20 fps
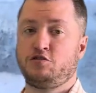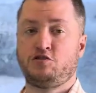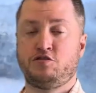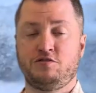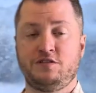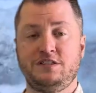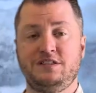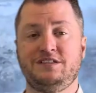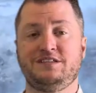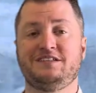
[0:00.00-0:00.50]

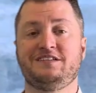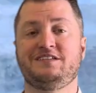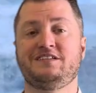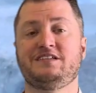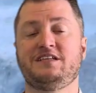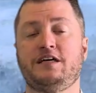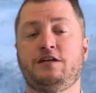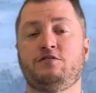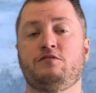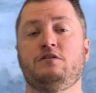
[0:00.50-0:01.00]
trees,
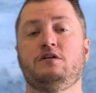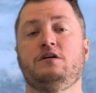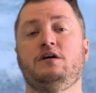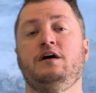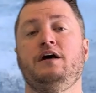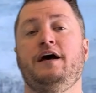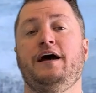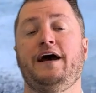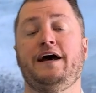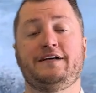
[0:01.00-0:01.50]
etc.
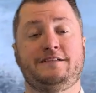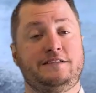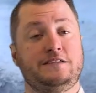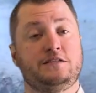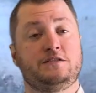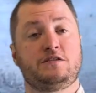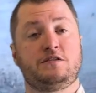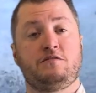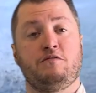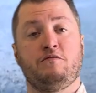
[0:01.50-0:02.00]
as
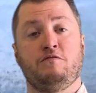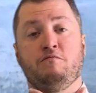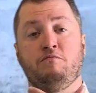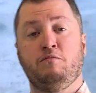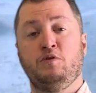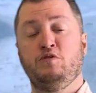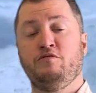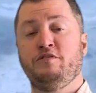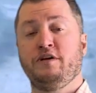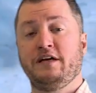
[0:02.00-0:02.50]
it's
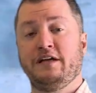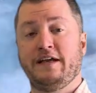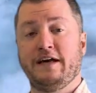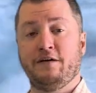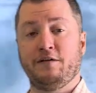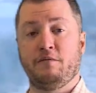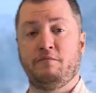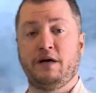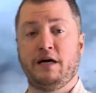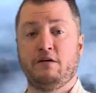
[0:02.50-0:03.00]
moving
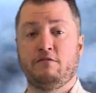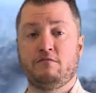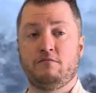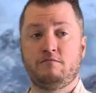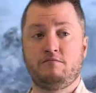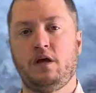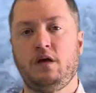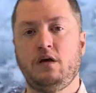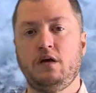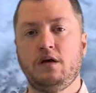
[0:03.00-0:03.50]
down the mountain.
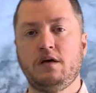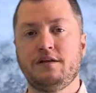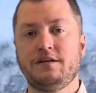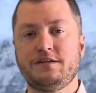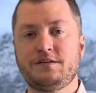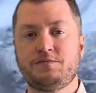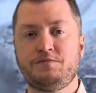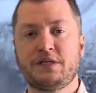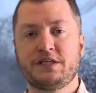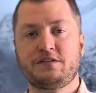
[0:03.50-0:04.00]

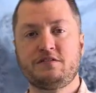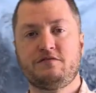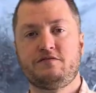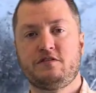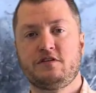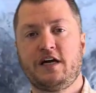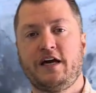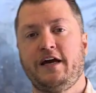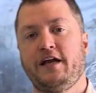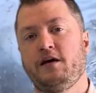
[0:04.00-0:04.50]
This mix of
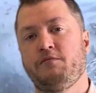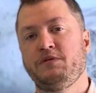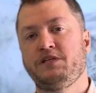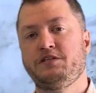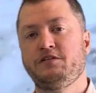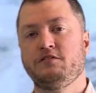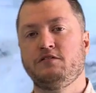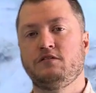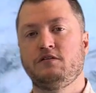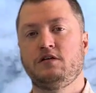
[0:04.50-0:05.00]
volcanic
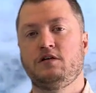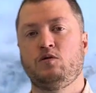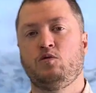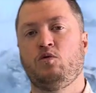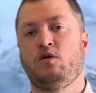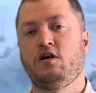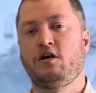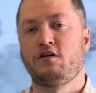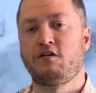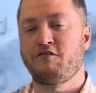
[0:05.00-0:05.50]
material and
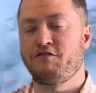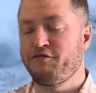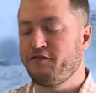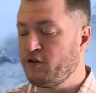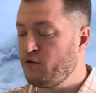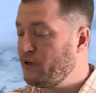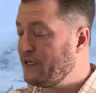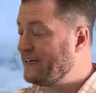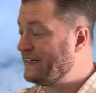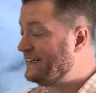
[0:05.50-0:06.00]
water
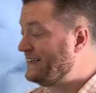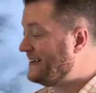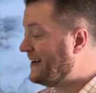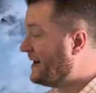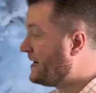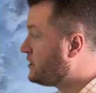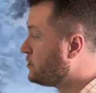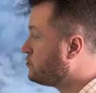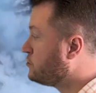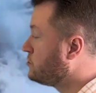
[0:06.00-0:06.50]
flowing
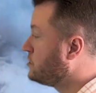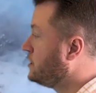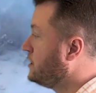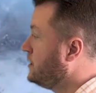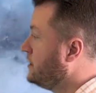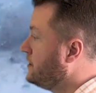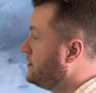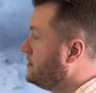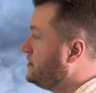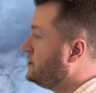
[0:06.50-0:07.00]
down
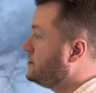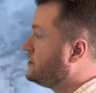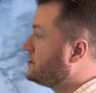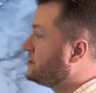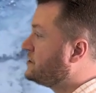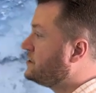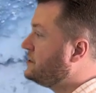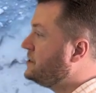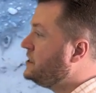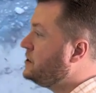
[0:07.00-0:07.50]
these
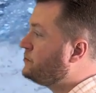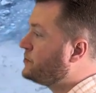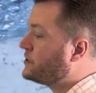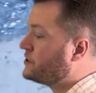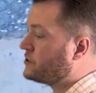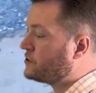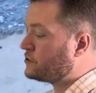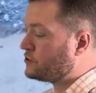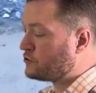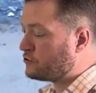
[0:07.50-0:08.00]
steep
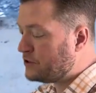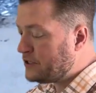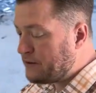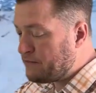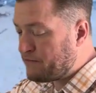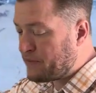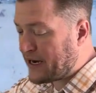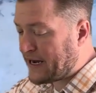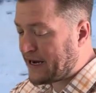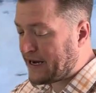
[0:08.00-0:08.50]

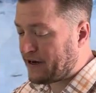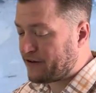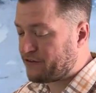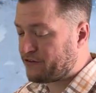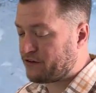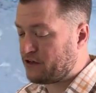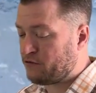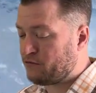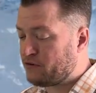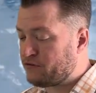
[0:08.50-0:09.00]
stream
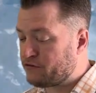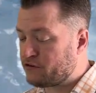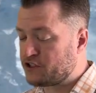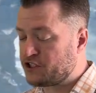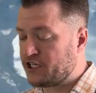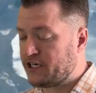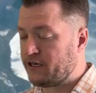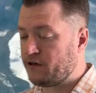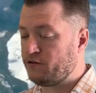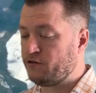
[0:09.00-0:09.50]
paths and river
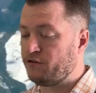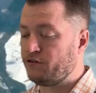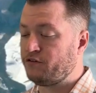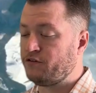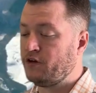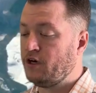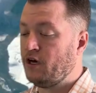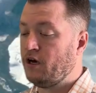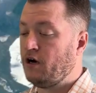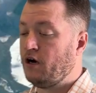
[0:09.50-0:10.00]

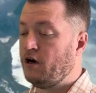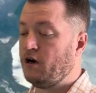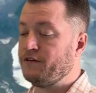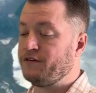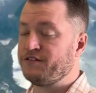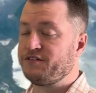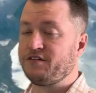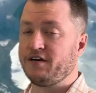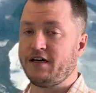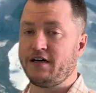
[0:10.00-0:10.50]
channels on
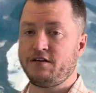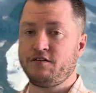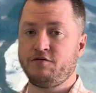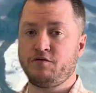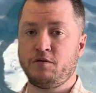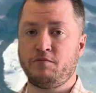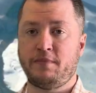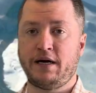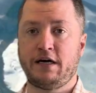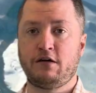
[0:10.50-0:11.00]
the sides of
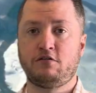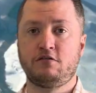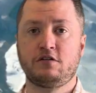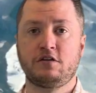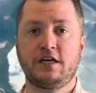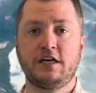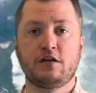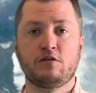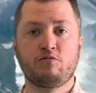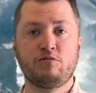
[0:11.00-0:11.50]
the mountain
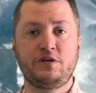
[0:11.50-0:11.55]
can